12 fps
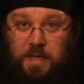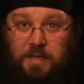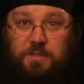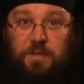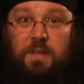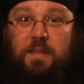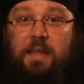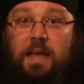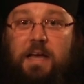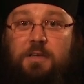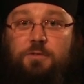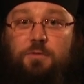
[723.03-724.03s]
so that they
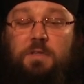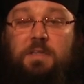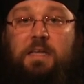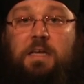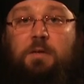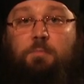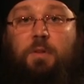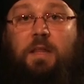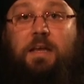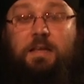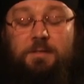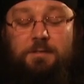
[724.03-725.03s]
actually take
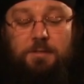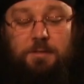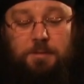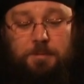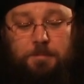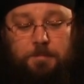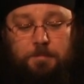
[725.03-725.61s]
place.